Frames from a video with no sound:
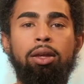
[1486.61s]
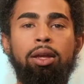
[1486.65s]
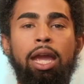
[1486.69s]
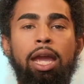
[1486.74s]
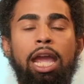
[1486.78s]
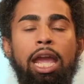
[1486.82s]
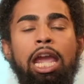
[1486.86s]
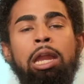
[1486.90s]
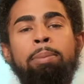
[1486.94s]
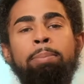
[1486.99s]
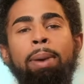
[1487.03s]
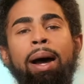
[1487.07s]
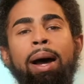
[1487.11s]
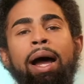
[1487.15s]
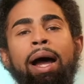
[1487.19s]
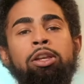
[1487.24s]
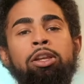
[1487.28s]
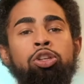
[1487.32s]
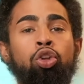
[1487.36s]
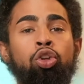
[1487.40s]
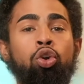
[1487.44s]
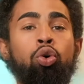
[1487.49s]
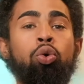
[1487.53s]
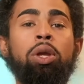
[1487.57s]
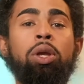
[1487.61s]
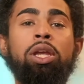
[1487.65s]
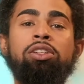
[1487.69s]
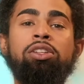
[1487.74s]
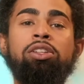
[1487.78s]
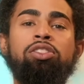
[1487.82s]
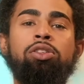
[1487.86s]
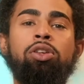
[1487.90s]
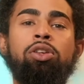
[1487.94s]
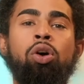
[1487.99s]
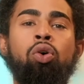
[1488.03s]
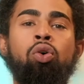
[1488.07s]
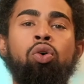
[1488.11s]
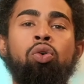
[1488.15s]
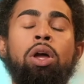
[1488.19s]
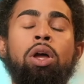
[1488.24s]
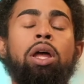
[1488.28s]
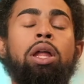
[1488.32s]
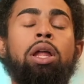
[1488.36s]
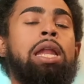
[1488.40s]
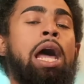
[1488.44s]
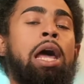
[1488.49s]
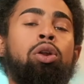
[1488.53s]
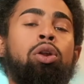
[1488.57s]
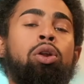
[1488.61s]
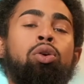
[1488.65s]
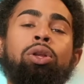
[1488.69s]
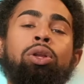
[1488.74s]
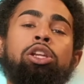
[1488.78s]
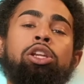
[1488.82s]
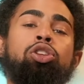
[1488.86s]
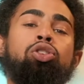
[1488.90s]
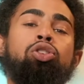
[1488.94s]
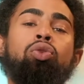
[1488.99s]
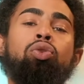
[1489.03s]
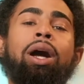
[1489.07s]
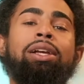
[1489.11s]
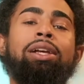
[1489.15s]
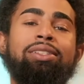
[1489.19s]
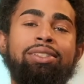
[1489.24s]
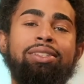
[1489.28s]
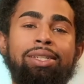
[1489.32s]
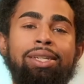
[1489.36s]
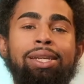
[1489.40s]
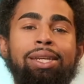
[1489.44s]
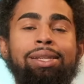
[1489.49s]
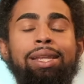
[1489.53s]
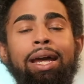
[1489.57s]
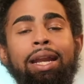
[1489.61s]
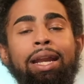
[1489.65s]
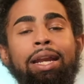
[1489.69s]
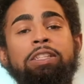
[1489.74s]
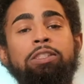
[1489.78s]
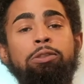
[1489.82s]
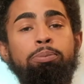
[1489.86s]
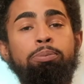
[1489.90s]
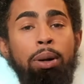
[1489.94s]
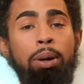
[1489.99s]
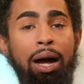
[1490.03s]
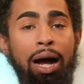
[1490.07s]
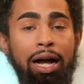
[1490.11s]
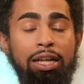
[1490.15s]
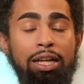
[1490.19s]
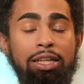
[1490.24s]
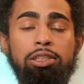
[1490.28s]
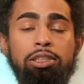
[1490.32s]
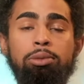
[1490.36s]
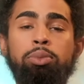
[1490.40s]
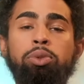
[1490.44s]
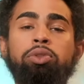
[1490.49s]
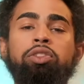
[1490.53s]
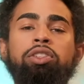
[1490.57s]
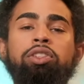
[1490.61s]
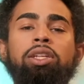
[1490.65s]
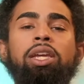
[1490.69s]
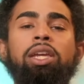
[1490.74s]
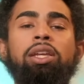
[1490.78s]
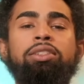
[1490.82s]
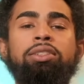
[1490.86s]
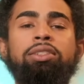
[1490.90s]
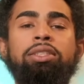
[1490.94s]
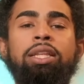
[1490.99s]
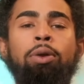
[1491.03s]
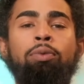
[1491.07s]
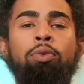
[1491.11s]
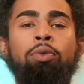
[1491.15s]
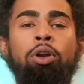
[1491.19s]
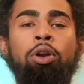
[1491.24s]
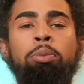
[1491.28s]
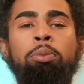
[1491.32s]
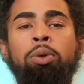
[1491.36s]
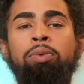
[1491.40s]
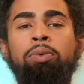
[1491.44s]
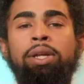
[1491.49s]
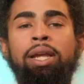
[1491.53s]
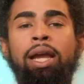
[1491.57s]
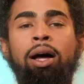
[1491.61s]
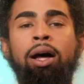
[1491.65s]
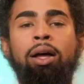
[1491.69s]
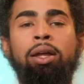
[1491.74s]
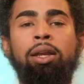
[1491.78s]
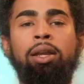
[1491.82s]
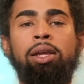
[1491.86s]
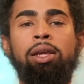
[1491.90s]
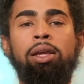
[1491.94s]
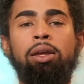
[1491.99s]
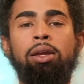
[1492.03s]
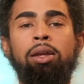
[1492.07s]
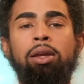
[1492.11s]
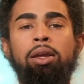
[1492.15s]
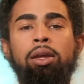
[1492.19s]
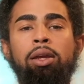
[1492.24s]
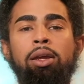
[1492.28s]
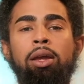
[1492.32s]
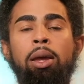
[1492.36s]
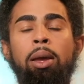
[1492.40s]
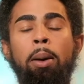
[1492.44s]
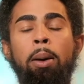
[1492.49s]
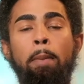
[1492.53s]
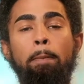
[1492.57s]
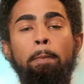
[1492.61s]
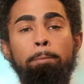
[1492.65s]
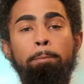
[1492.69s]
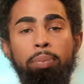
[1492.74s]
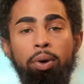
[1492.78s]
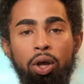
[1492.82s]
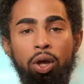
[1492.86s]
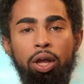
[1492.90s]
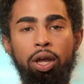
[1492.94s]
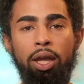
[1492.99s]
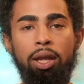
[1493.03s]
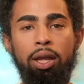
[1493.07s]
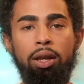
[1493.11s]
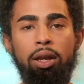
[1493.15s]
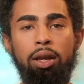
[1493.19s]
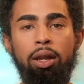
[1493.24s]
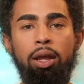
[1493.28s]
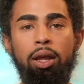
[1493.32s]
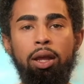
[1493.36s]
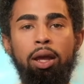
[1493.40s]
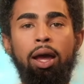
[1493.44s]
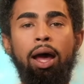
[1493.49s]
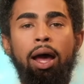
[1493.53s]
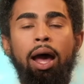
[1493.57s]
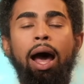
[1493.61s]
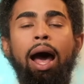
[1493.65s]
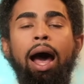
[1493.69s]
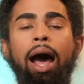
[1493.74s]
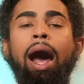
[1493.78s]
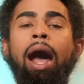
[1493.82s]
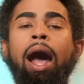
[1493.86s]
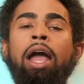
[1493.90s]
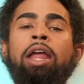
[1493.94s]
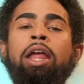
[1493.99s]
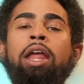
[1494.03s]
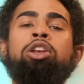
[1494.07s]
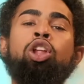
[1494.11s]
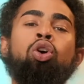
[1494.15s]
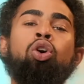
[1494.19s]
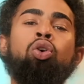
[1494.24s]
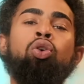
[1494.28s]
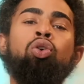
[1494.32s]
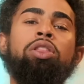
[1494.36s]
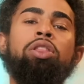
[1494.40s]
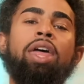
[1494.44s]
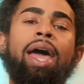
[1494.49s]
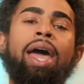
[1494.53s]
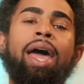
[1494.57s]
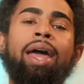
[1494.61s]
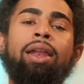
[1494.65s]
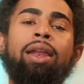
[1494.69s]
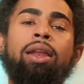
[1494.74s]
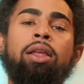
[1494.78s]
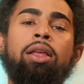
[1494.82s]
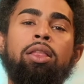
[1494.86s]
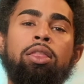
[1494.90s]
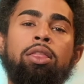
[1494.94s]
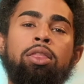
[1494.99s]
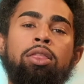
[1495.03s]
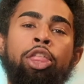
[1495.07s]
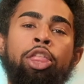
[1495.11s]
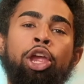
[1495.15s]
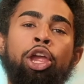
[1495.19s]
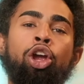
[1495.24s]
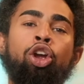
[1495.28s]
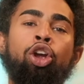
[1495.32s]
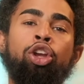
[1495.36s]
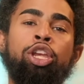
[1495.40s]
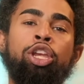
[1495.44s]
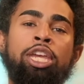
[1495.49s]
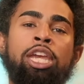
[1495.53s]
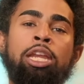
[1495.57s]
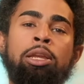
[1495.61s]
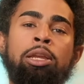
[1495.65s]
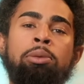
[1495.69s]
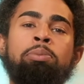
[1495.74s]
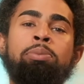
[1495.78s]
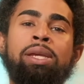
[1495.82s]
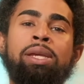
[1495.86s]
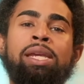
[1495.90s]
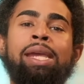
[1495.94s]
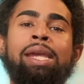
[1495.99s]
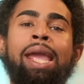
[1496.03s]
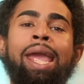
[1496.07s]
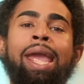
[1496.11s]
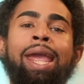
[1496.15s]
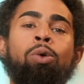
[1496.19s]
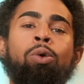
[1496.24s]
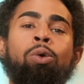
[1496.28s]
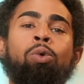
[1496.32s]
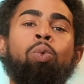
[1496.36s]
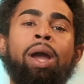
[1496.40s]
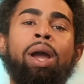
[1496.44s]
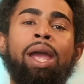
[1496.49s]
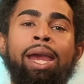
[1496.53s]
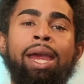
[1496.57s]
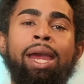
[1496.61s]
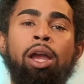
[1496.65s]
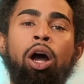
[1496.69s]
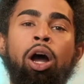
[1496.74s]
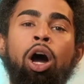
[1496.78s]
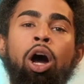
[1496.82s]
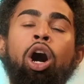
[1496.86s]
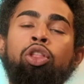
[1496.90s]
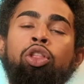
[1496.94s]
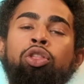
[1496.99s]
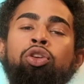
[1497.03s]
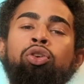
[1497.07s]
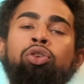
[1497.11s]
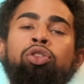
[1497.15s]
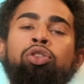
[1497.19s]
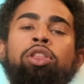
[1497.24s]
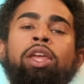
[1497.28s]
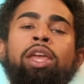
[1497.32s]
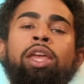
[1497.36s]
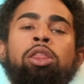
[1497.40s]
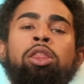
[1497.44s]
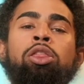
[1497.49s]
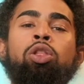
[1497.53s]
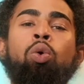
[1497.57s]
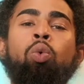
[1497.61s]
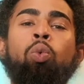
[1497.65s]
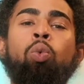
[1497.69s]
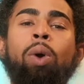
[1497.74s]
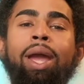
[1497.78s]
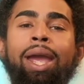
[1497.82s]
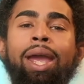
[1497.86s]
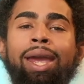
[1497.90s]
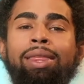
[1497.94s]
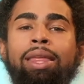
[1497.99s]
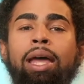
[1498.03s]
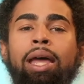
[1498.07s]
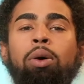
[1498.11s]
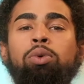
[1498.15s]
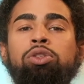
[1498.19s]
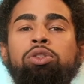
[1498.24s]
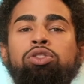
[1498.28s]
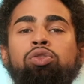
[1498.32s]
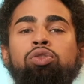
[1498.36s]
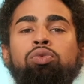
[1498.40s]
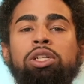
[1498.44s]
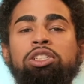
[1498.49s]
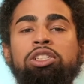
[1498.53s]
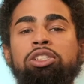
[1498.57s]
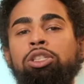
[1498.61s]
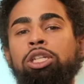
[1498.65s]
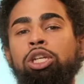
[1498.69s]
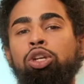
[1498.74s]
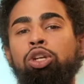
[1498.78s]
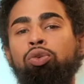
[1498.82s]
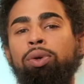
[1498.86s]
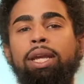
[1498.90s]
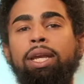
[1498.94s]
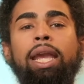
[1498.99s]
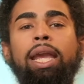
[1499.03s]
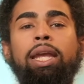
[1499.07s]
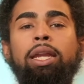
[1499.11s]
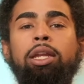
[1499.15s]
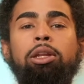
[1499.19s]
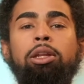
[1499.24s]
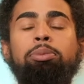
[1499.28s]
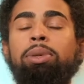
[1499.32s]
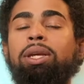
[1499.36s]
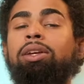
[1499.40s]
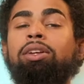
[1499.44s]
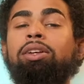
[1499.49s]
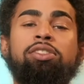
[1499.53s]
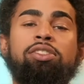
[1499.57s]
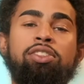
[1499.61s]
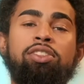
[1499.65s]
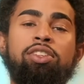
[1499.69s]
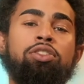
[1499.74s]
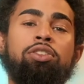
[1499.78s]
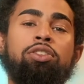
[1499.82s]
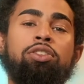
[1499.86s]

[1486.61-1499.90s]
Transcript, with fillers: And by doing so, not only do I see that it's possible to get to that realm in reality, but I know that there can be a way other than the way that was originally created because there's a